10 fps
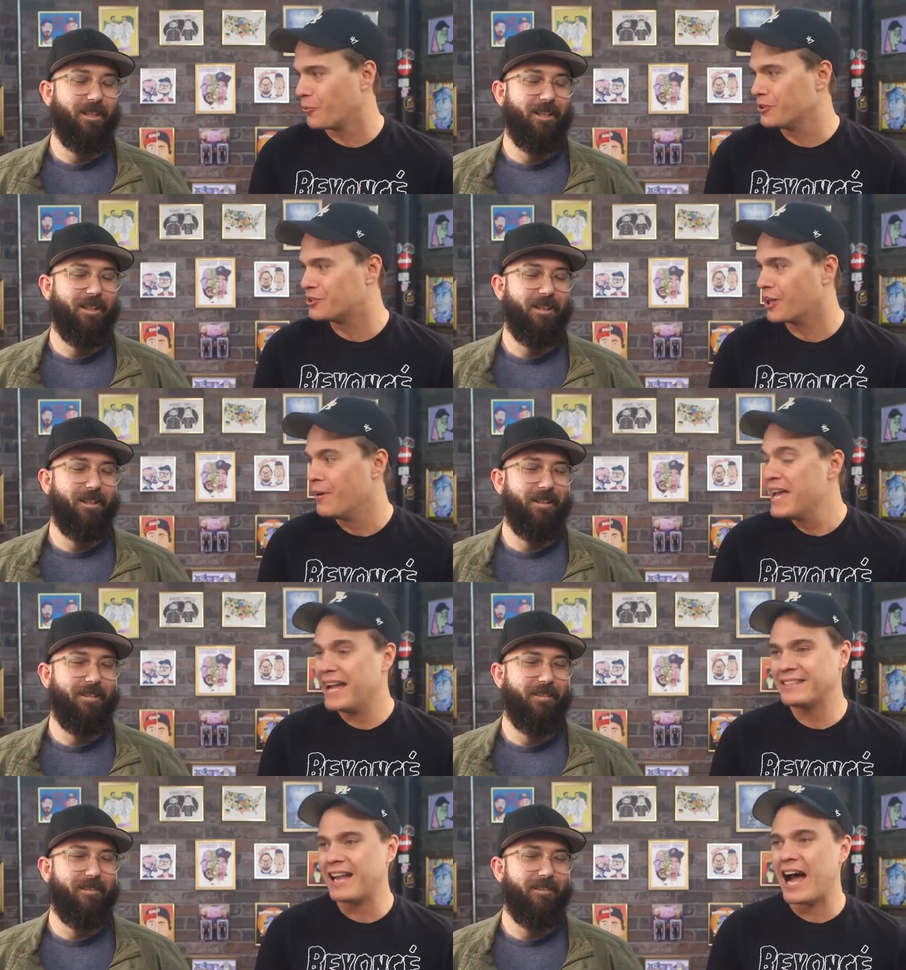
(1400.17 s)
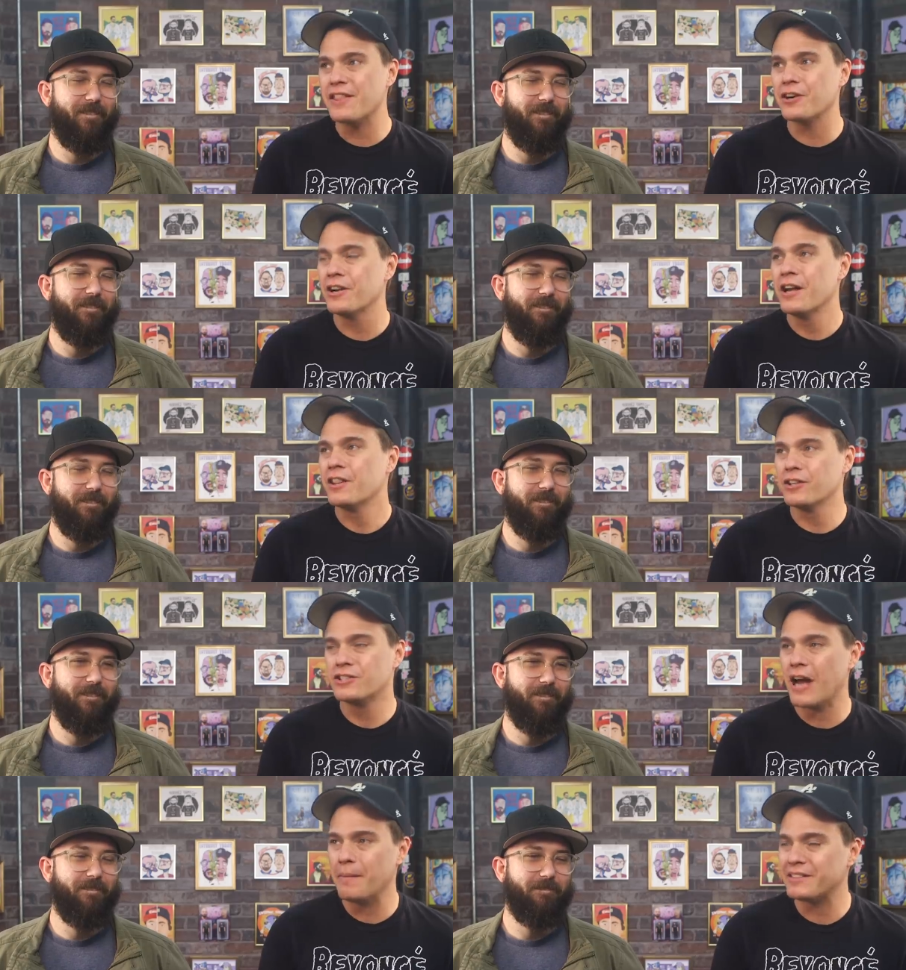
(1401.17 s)
Speaker 1: awards show. It's either the
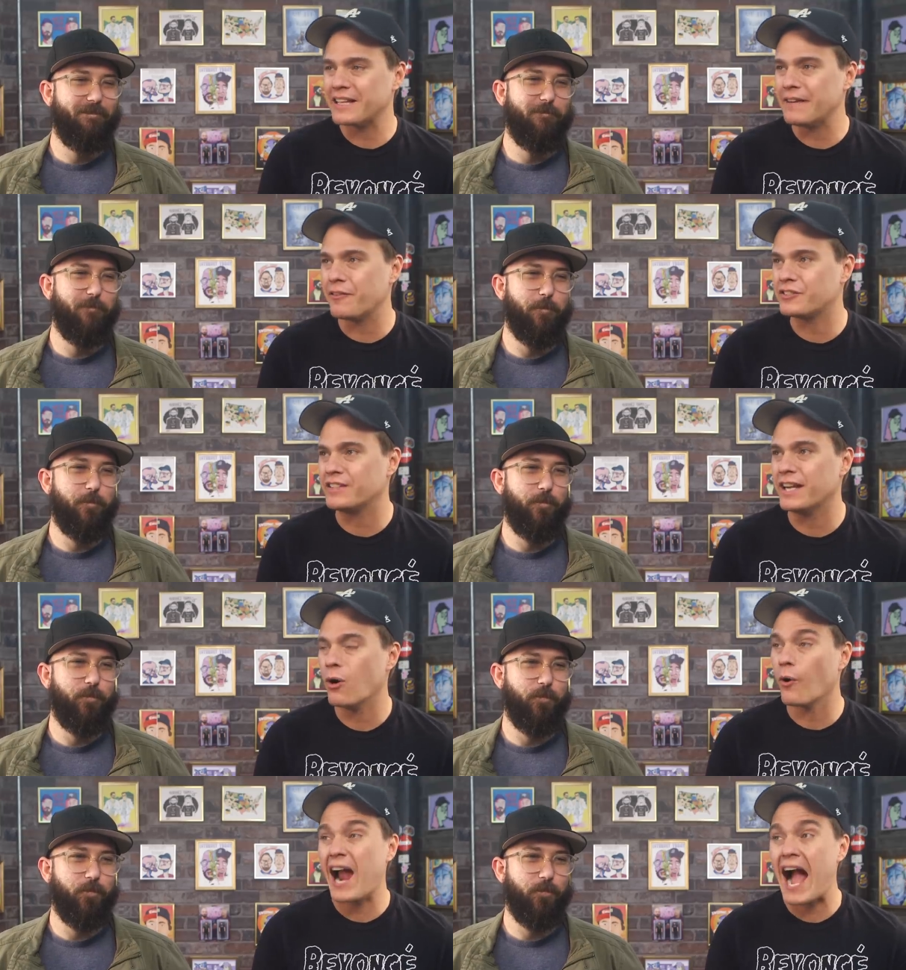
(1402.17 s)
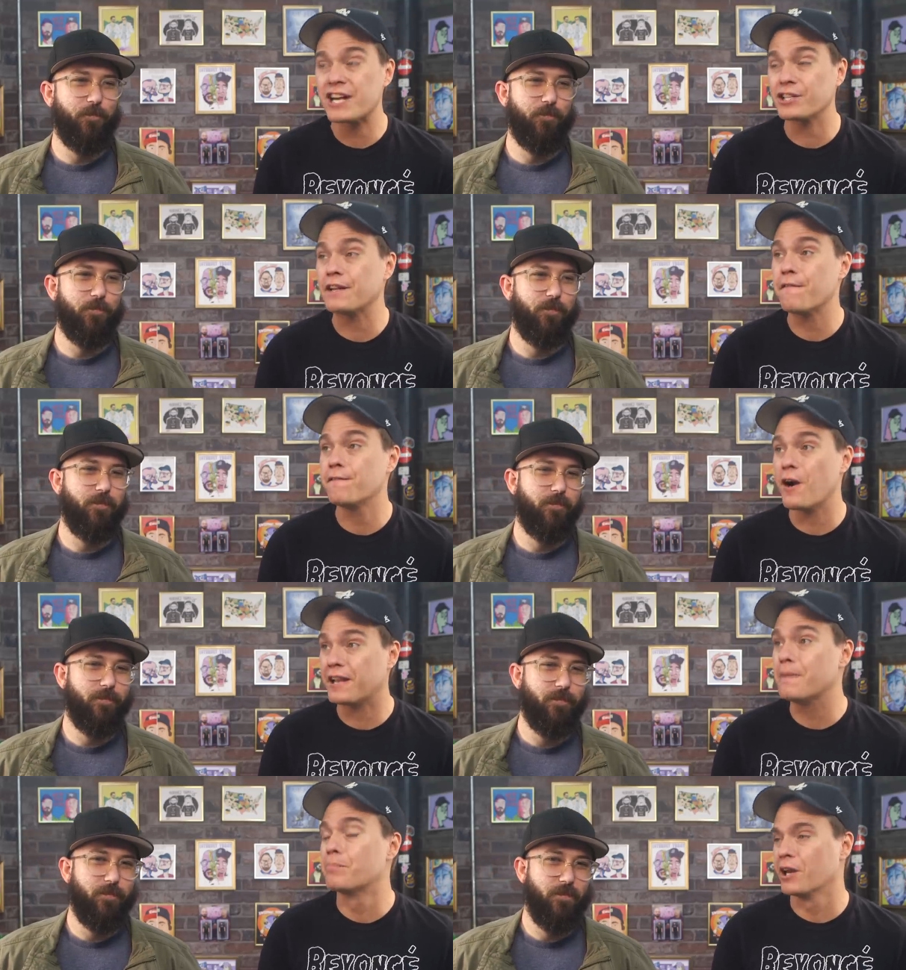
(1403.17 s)
dumbest thing I've ever seen or actually
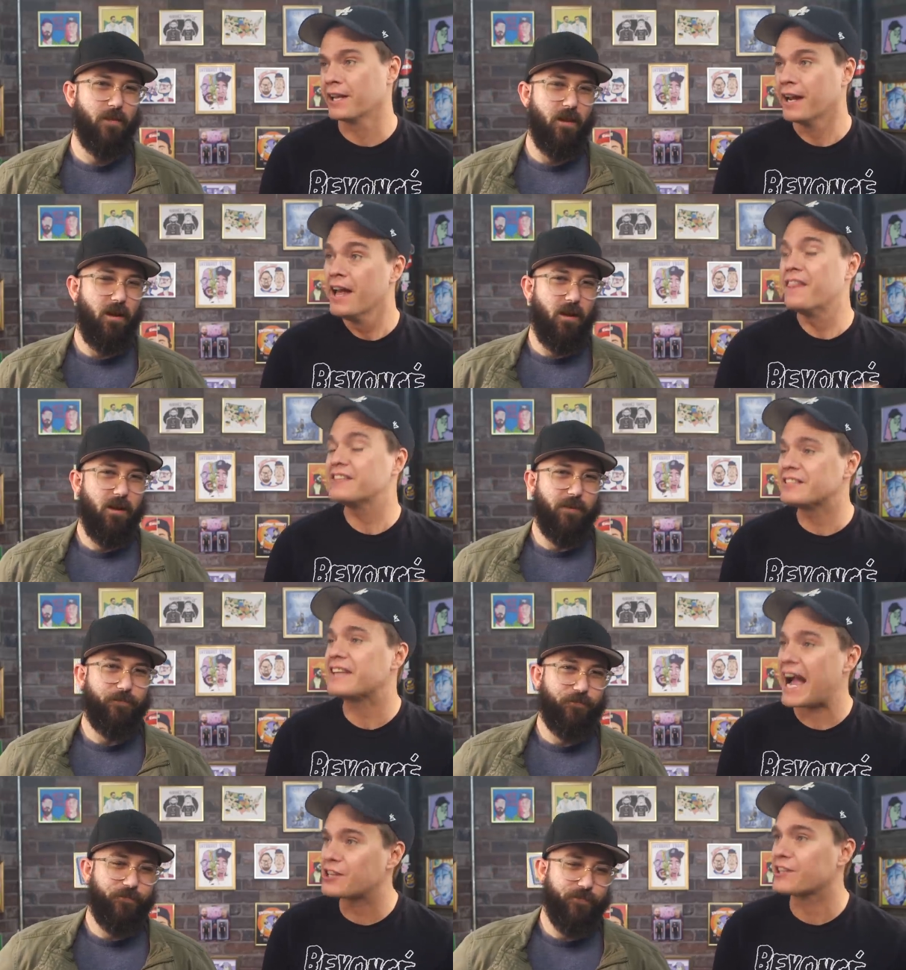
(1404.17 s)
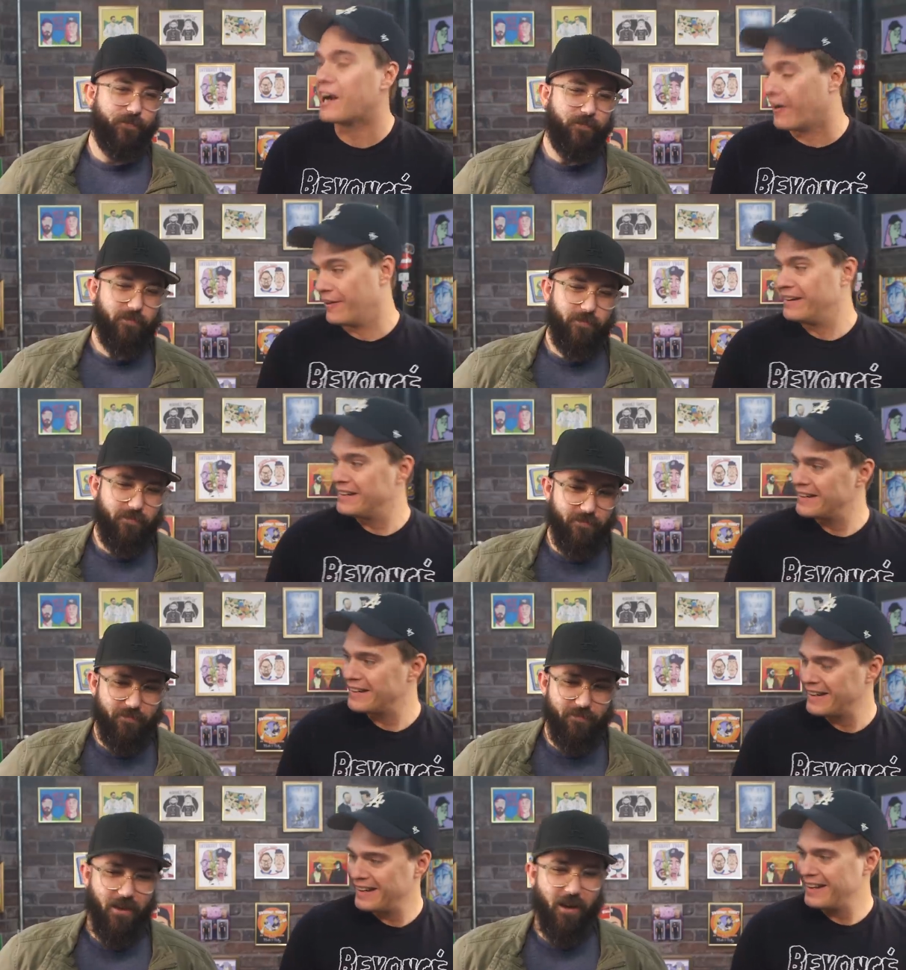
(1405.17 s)
fucking brilliant. This is actually art.
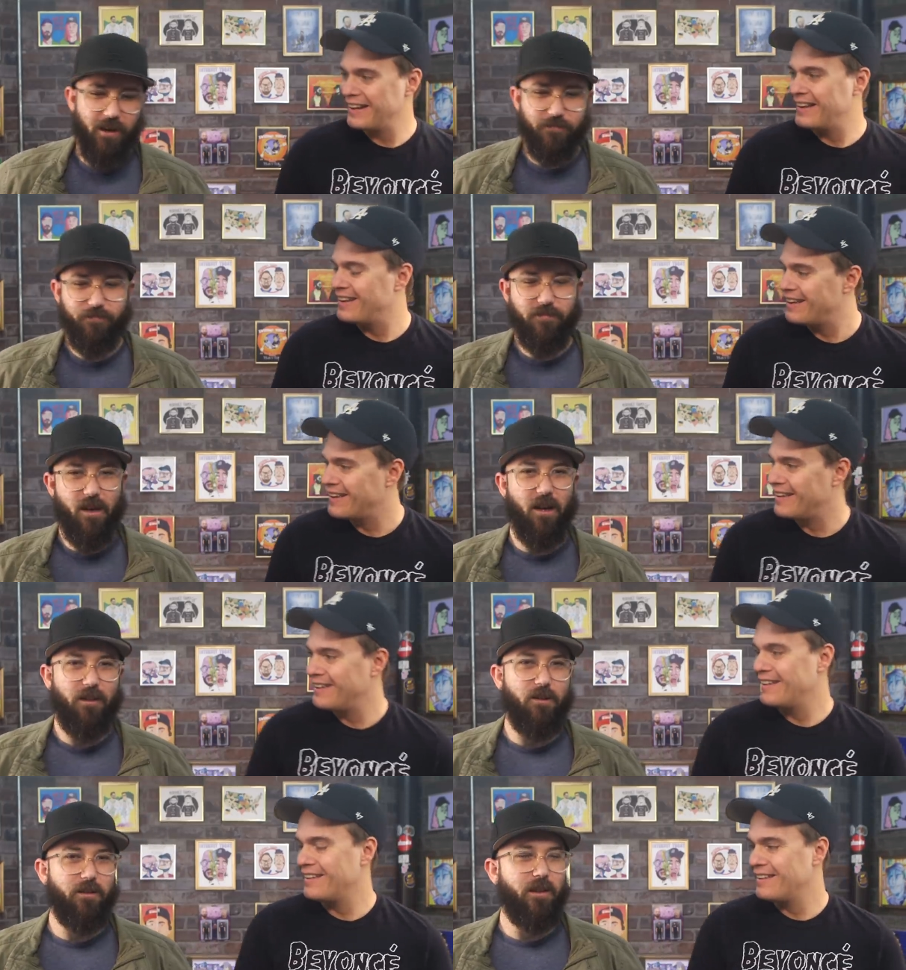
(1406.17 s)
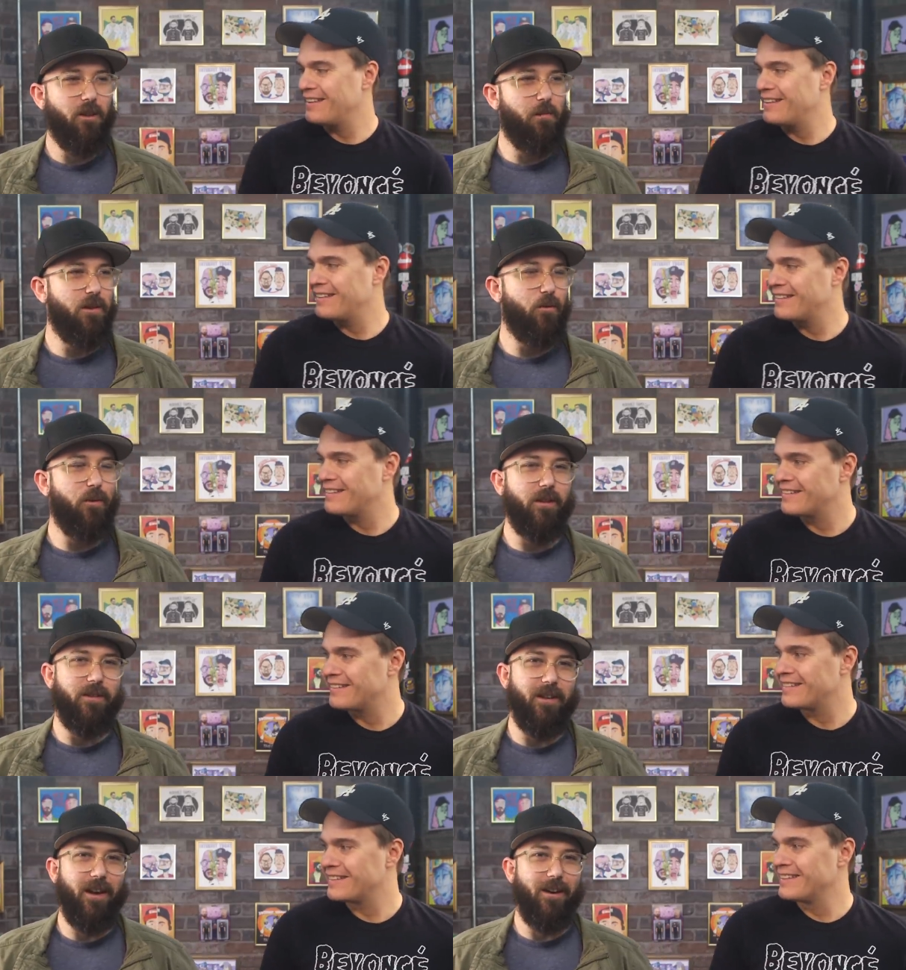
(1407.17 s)
Speaker 2: Yeah. Uh, I don't think they'll be doing
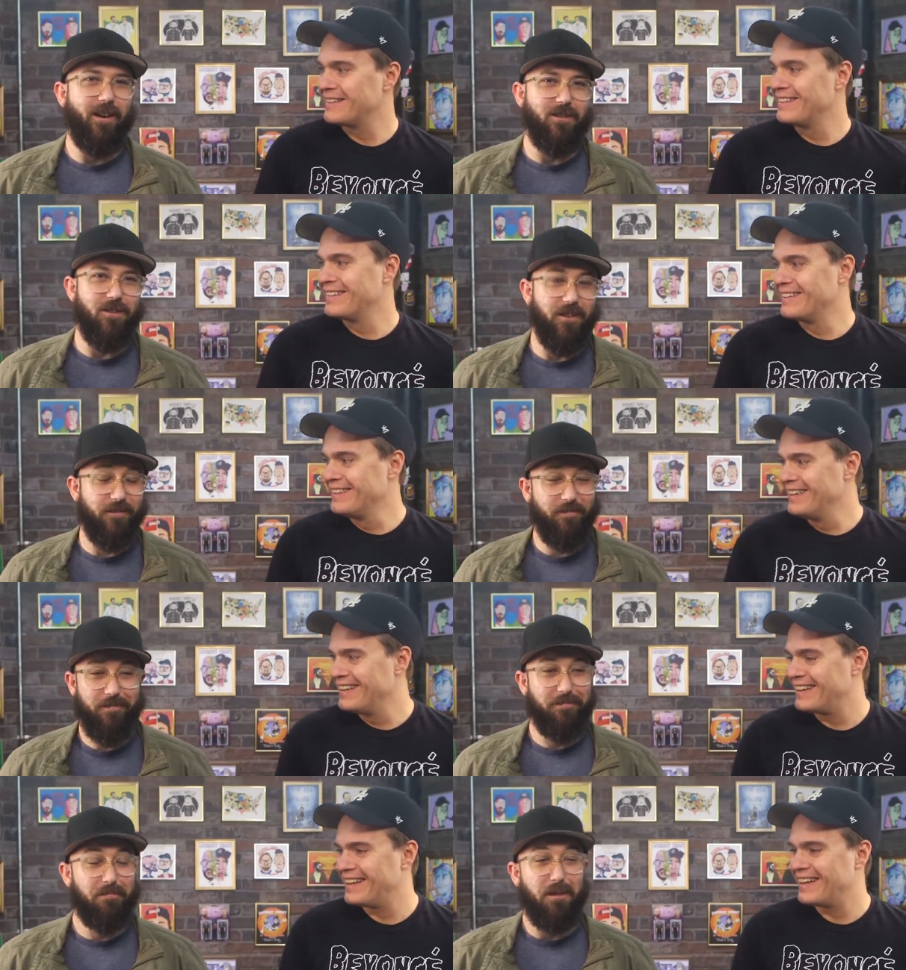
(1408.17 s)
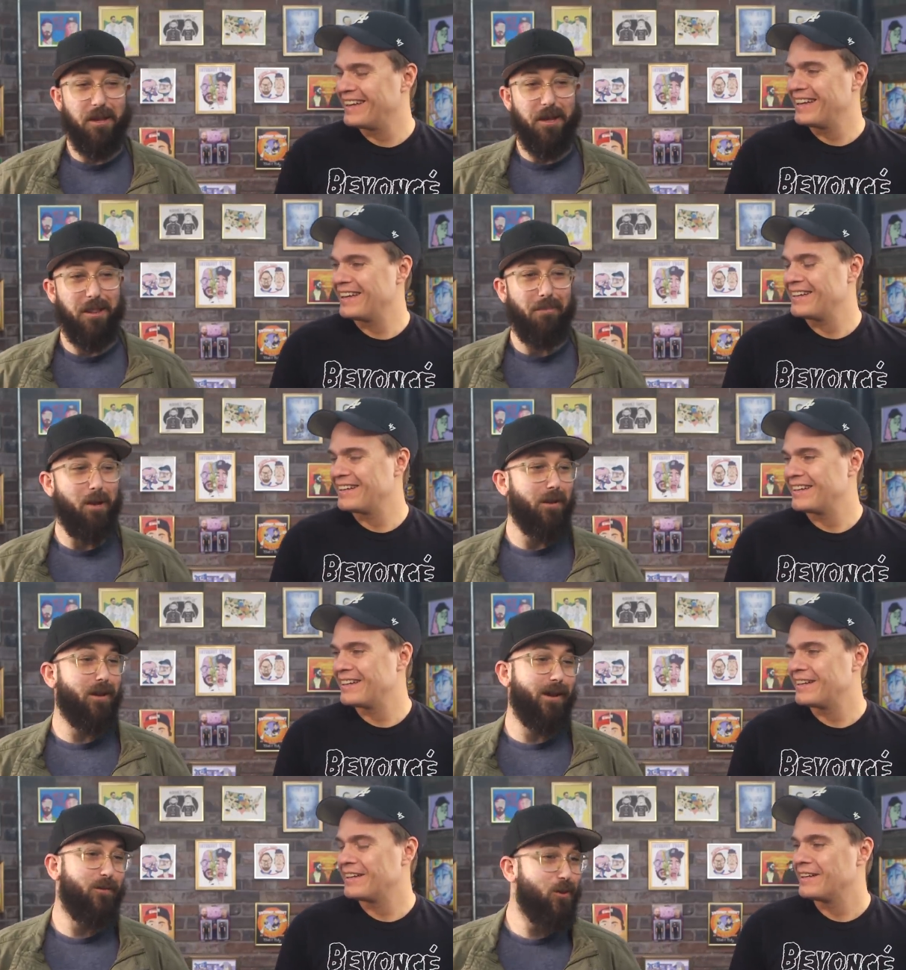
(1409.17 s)
this again next year and they might
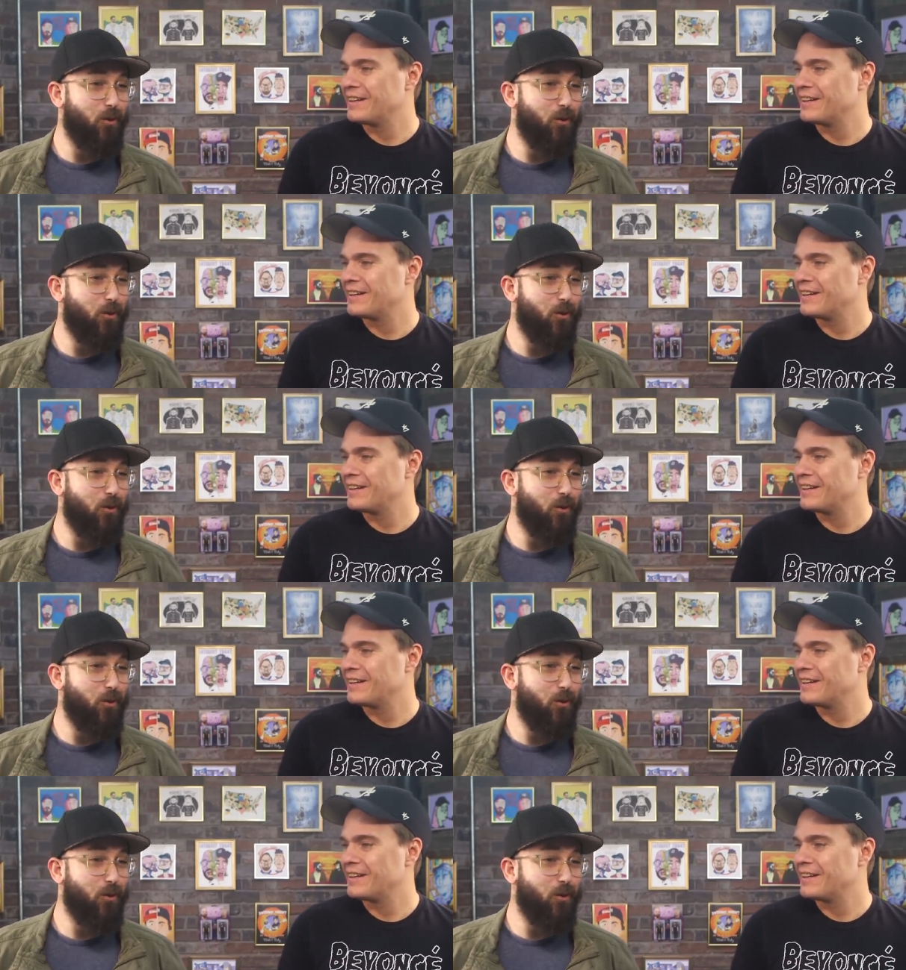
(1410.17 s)
not even